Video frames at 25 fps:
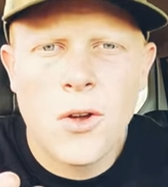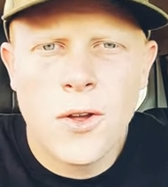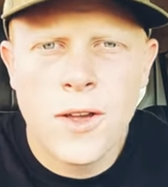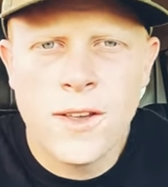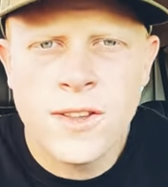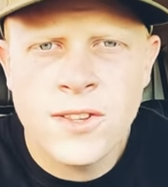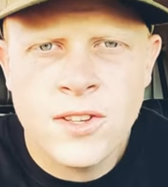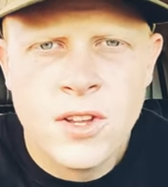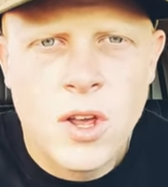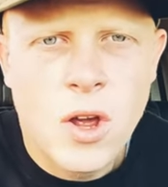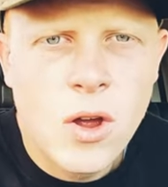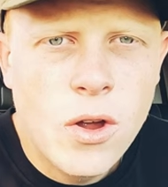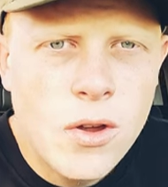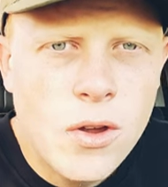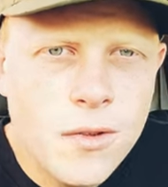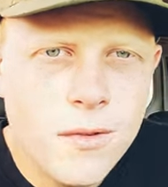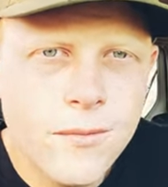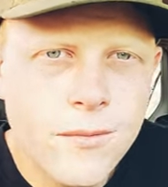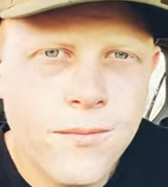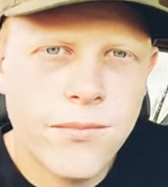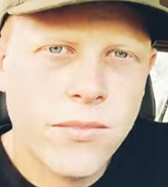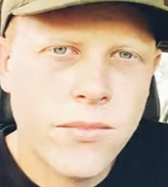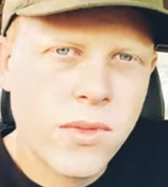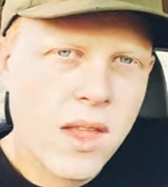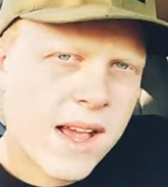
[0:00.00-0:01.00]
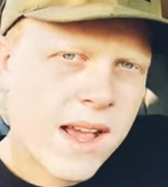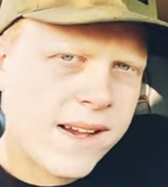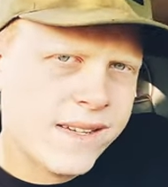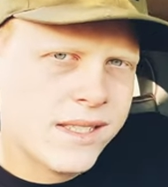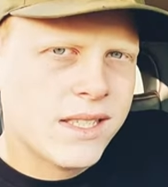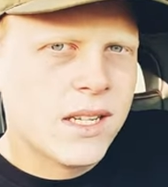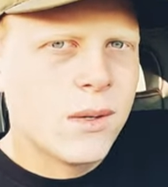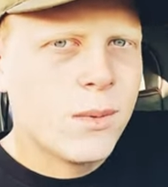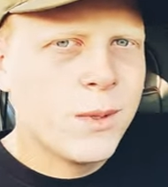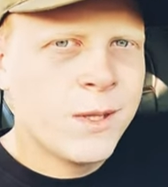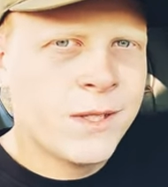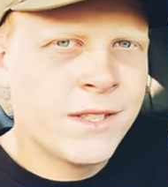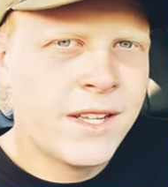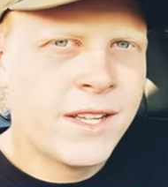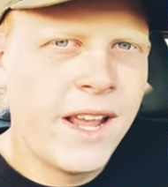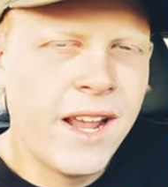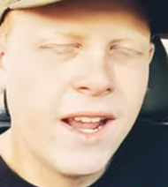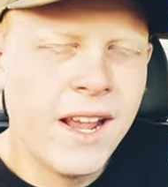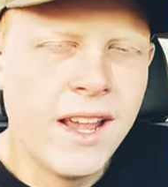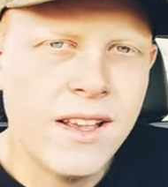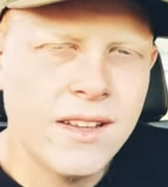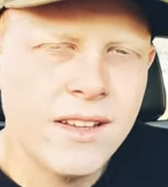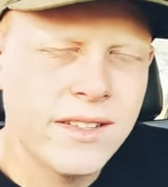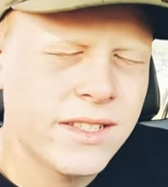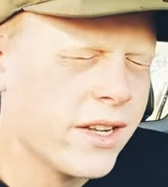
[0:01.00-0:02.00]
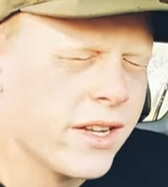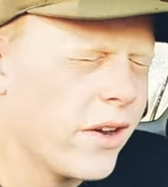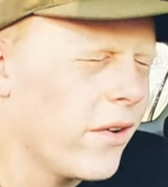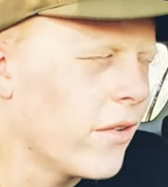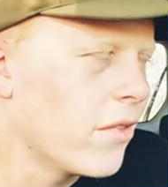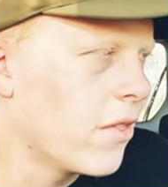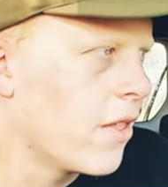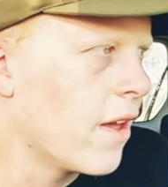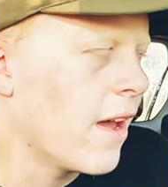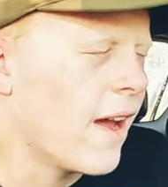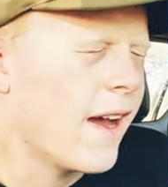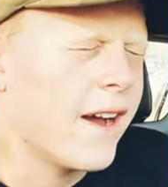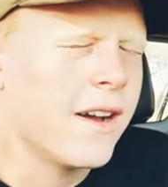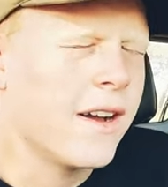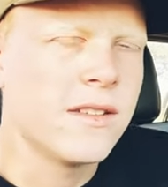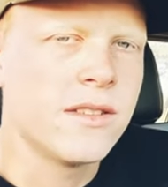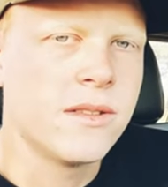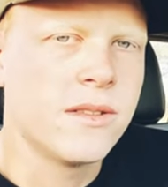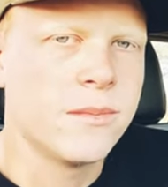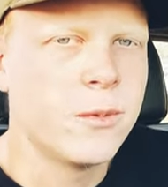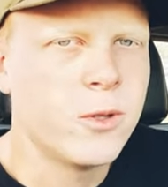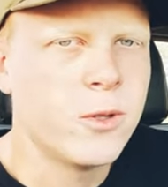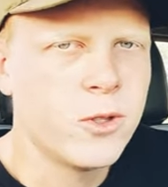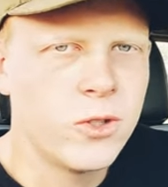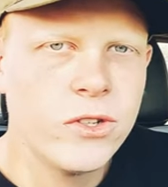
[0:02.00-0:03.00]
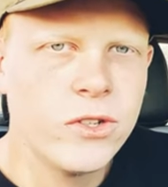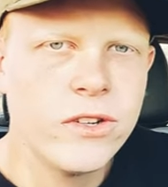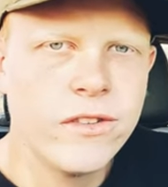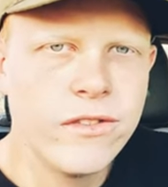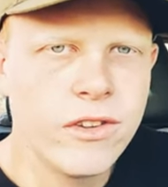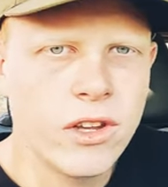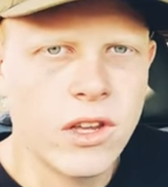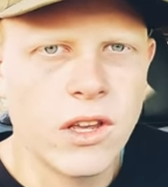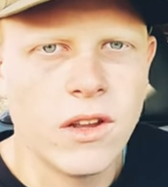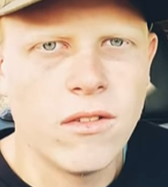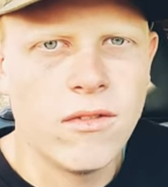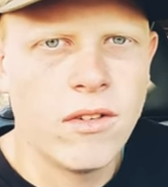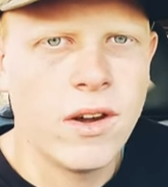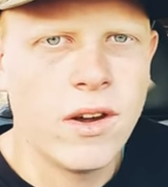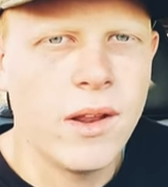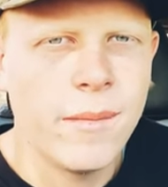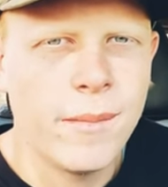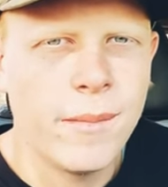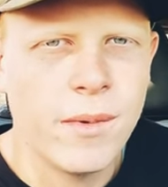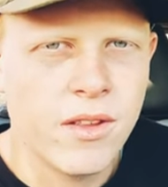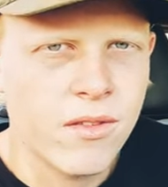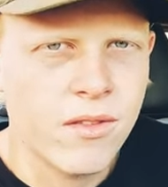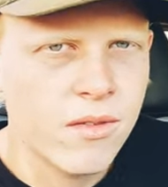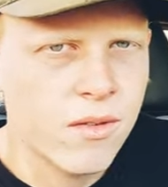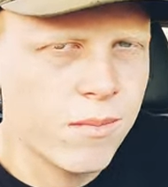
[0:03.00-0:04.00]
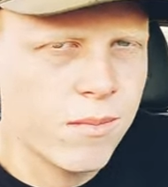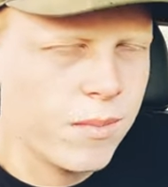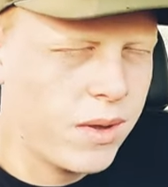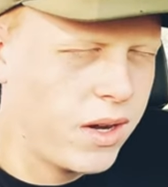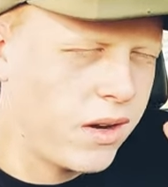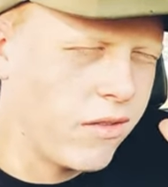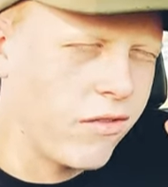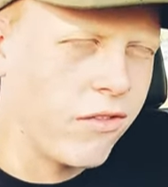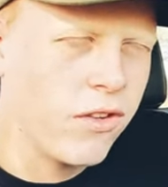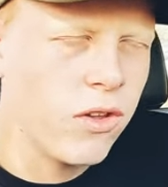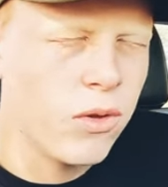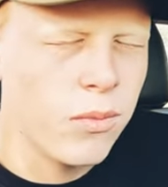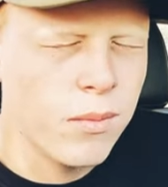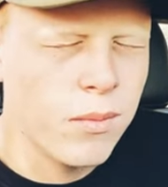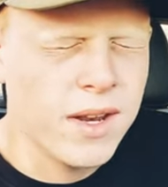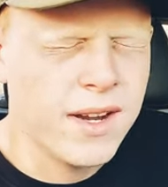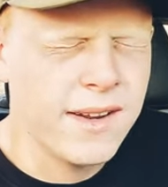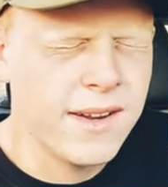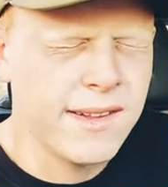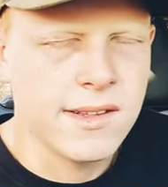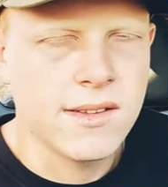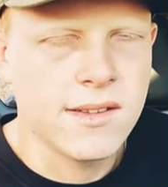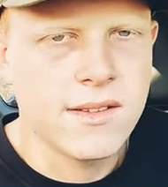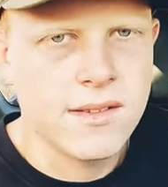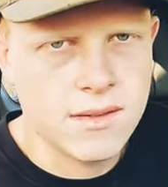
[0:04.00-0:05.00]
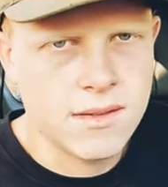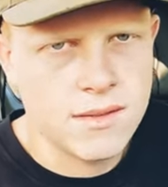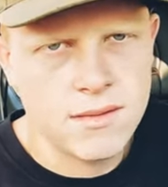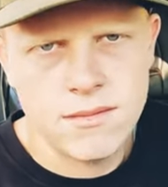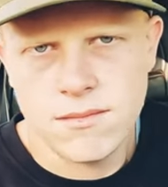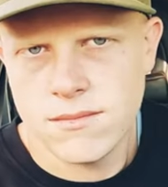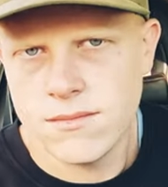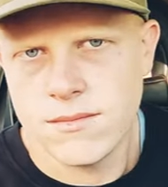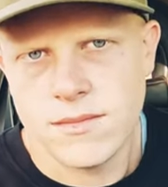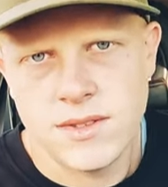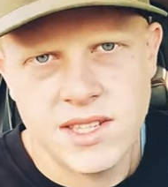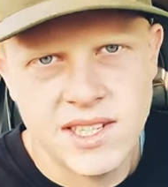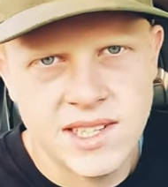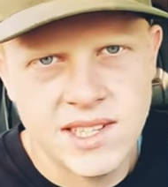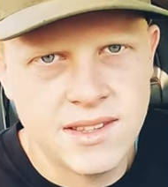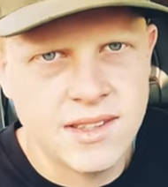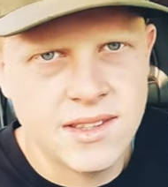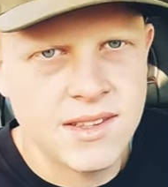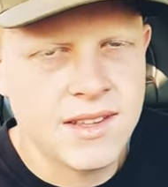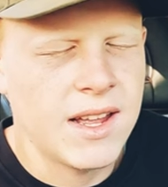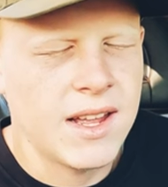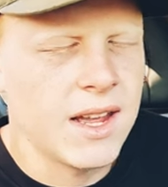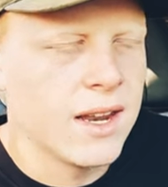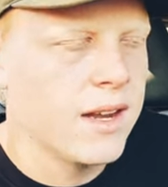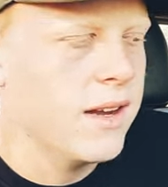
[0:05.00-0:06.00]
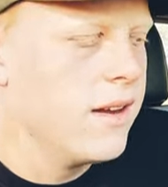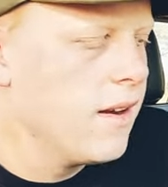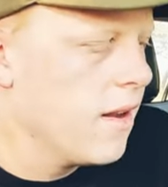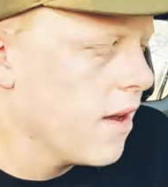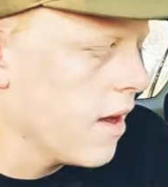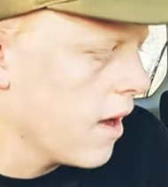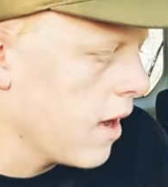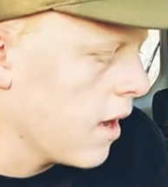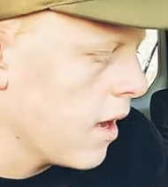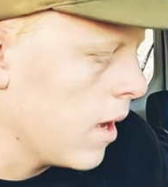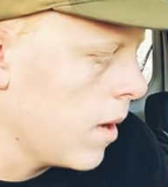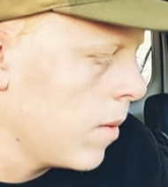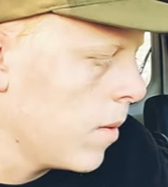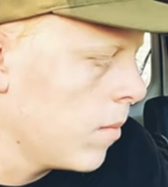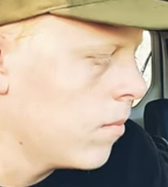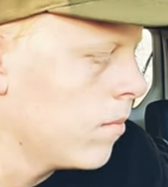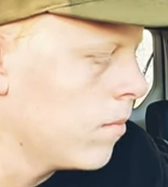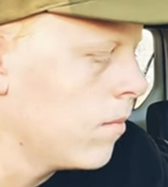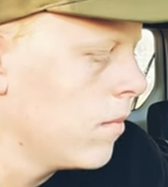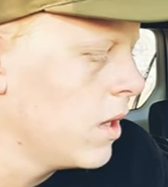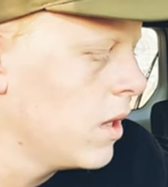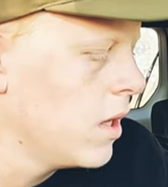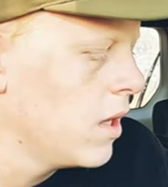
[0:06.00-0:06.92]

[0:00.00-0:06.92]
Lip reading: So, as I was saying inside the house, I'm not sure if you can remember, it's been a few minutes since then. I'm